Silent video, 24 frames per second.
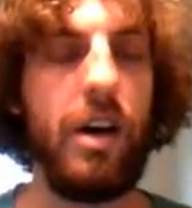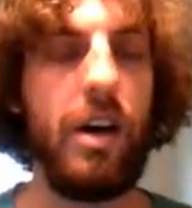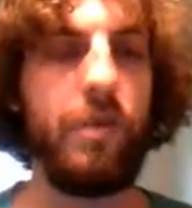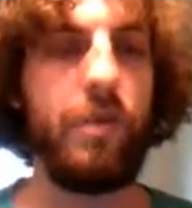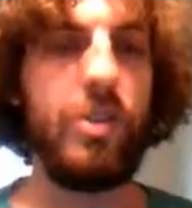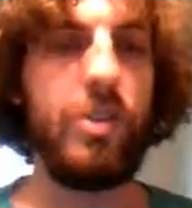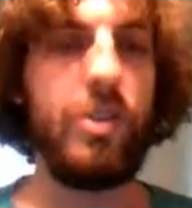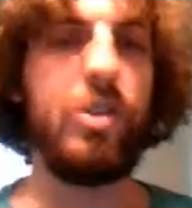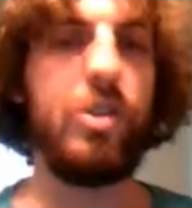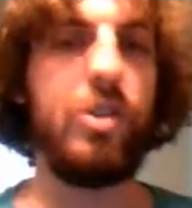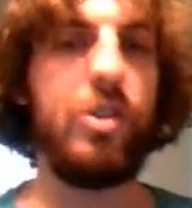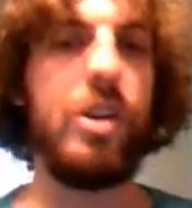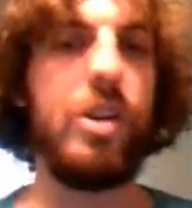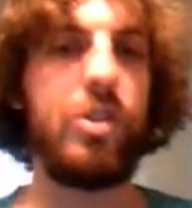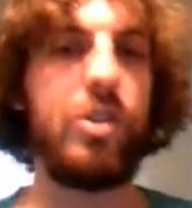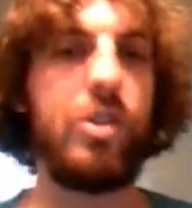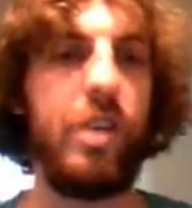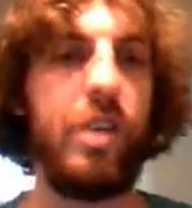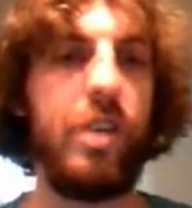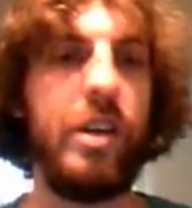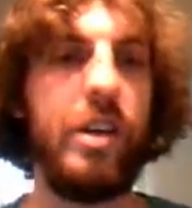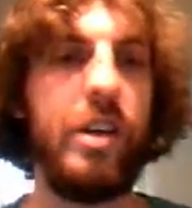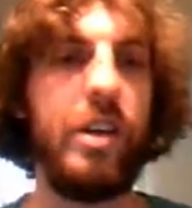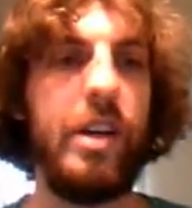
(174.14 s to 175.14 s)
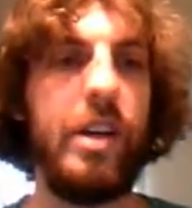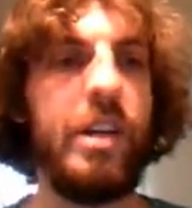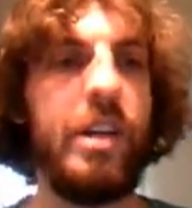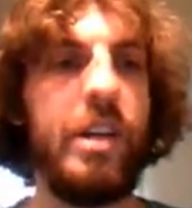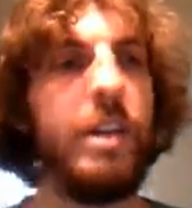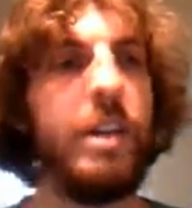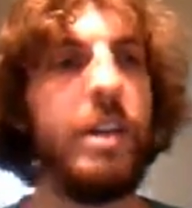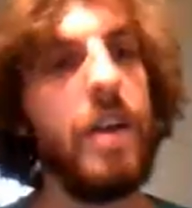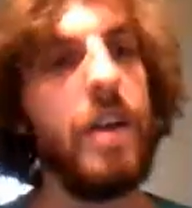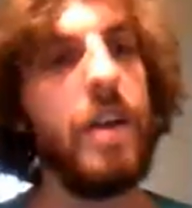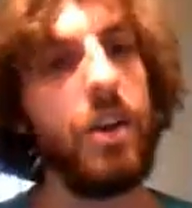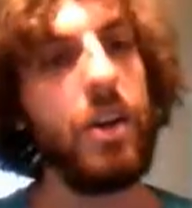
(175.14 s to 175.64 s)
versus Australia,
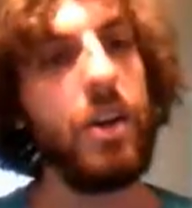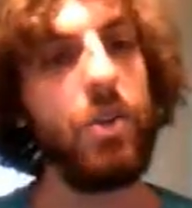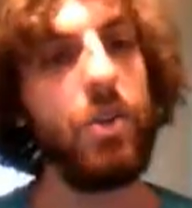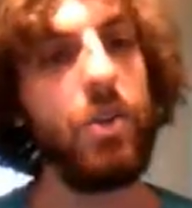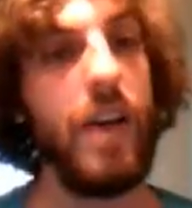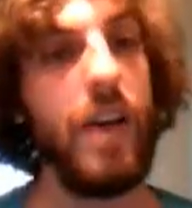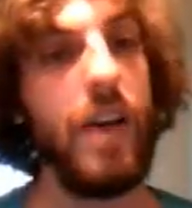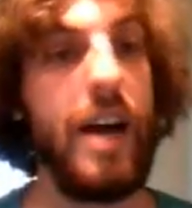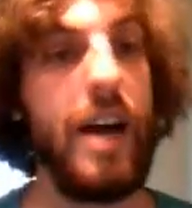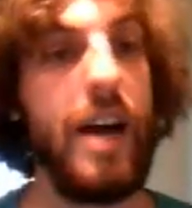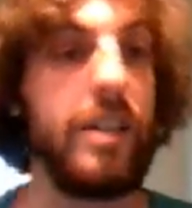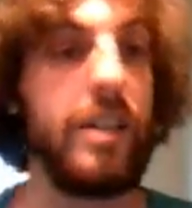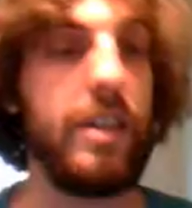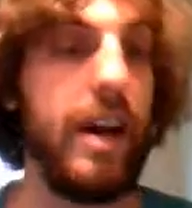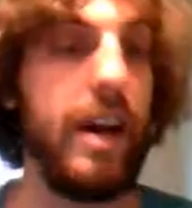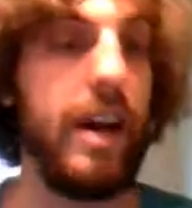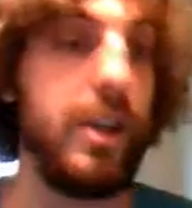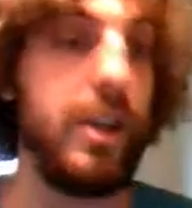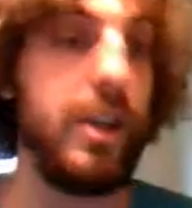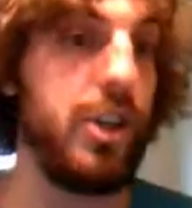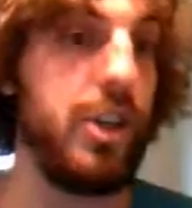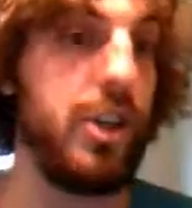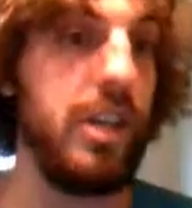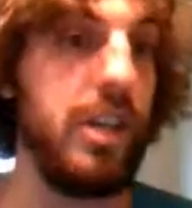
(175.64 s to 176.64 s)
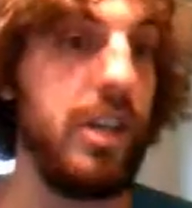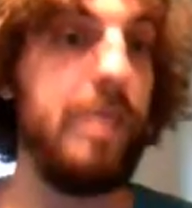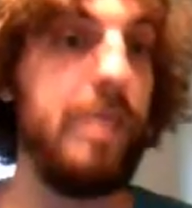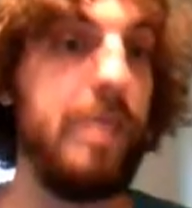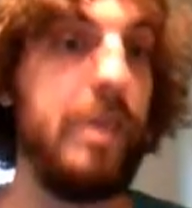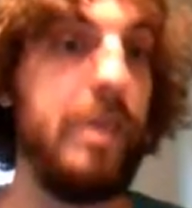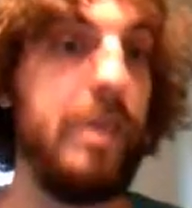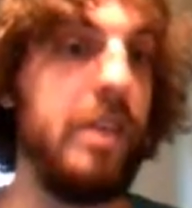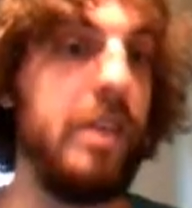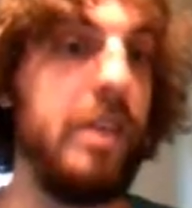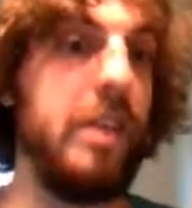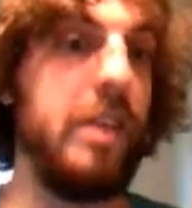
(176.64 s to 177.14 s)
India actually has a higher
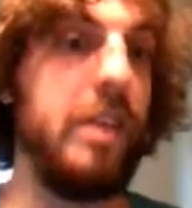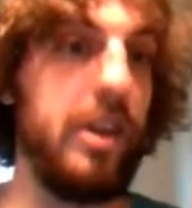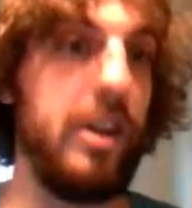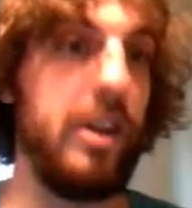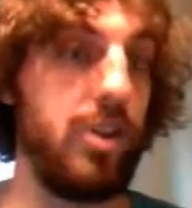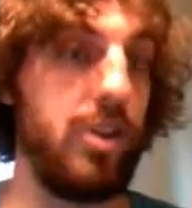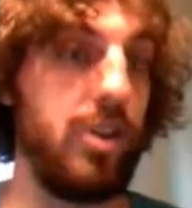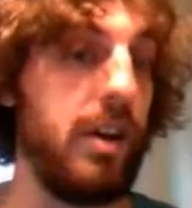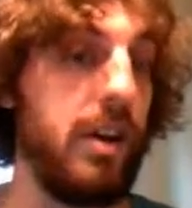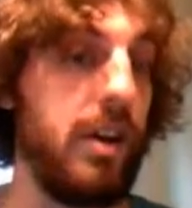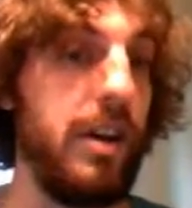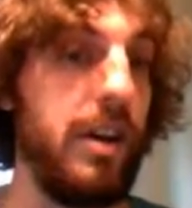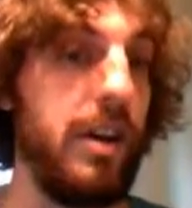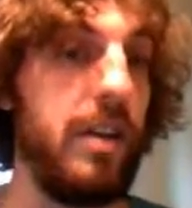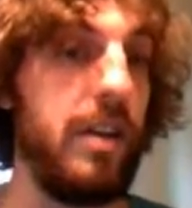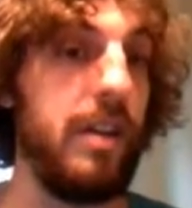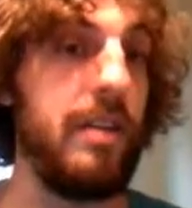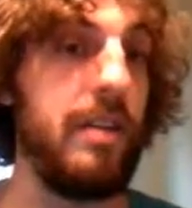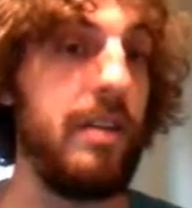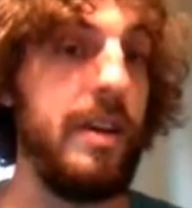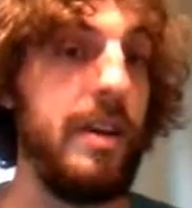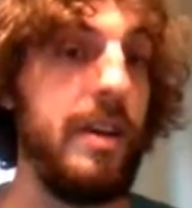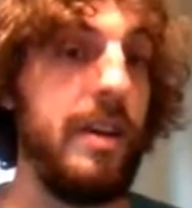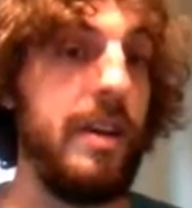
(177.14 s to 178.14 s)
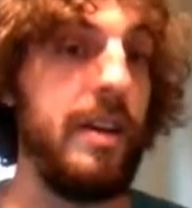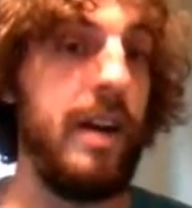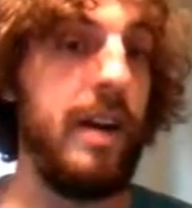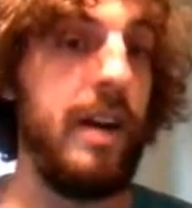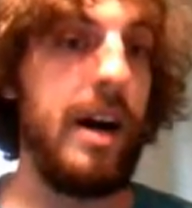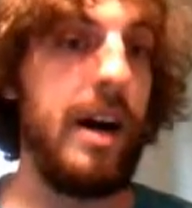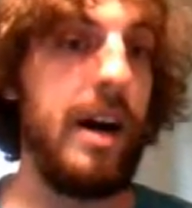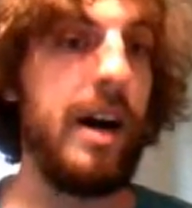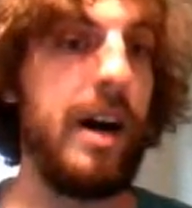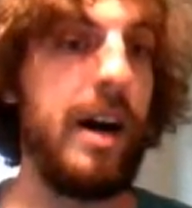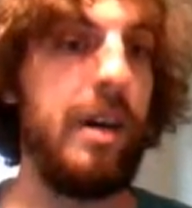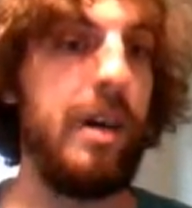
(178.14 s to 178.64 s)
GDP than Australia.
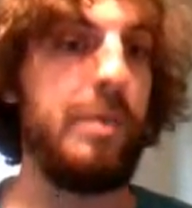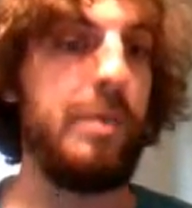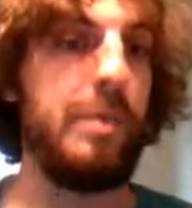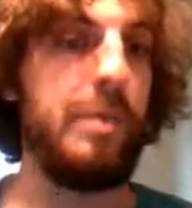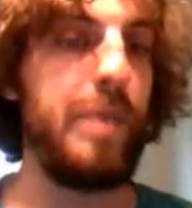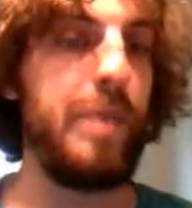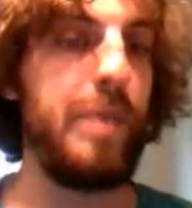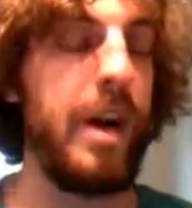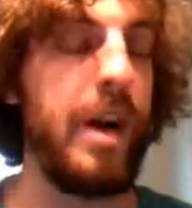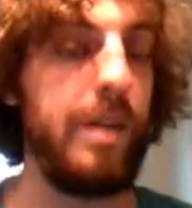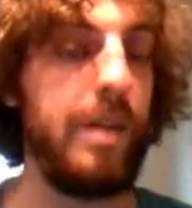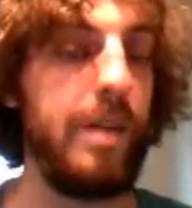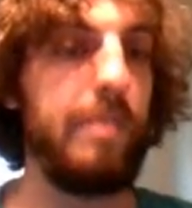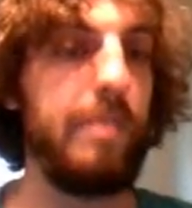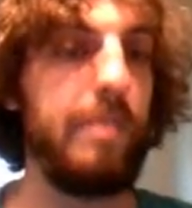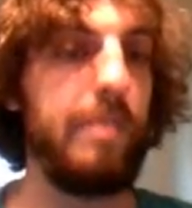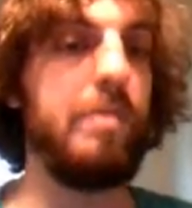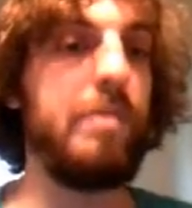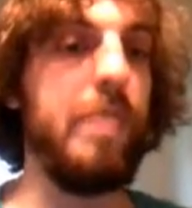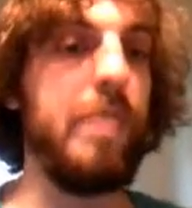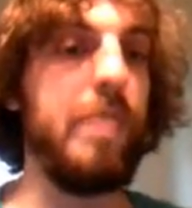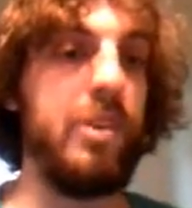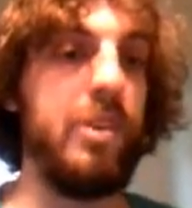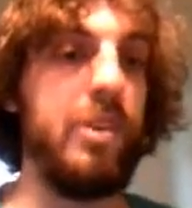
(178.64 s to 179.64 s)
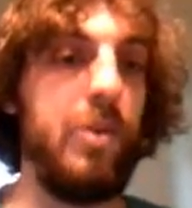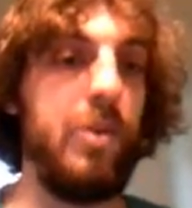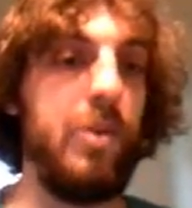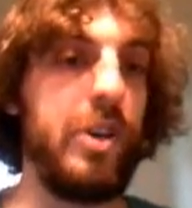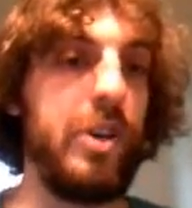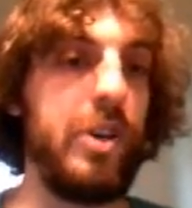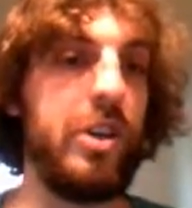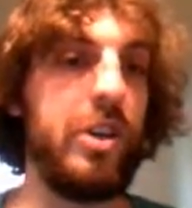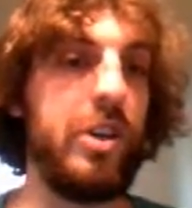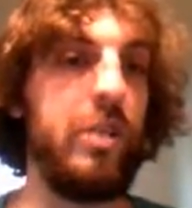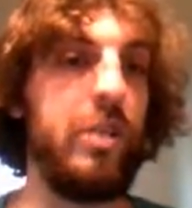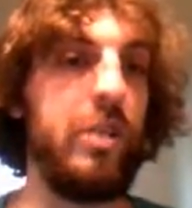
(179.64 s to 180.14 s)
But
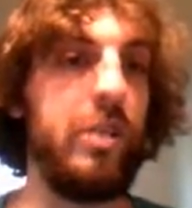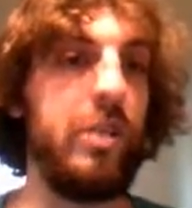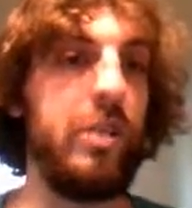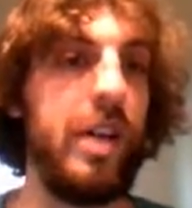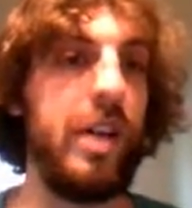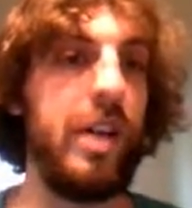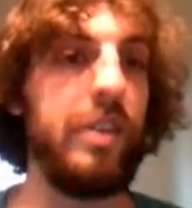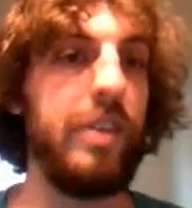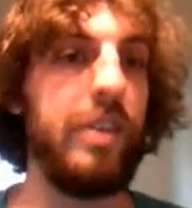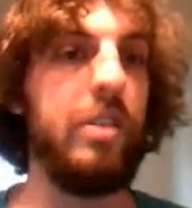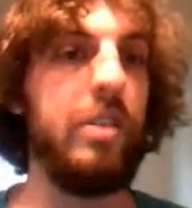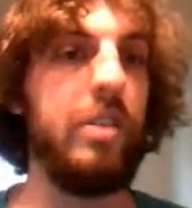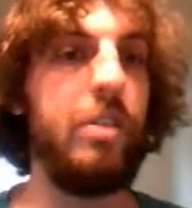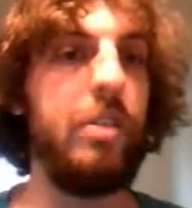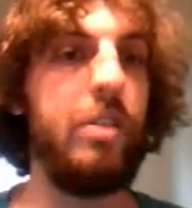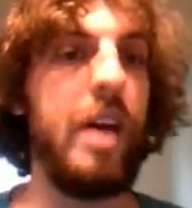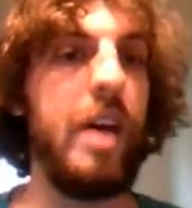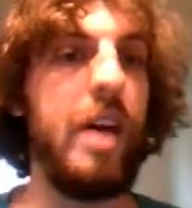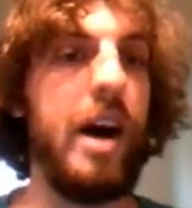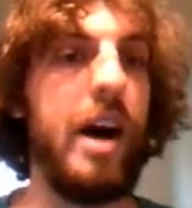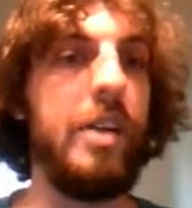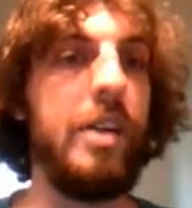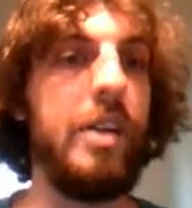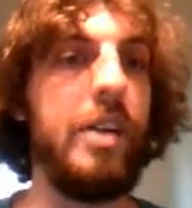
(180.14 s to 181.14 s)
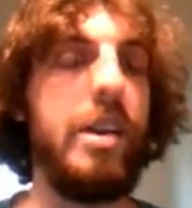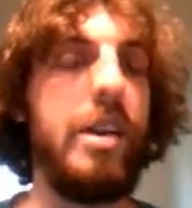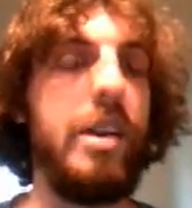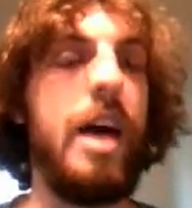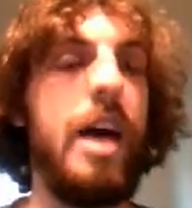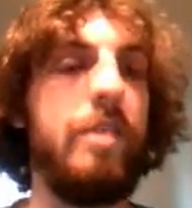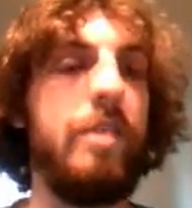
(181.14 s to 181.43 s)
intuition will tell you that the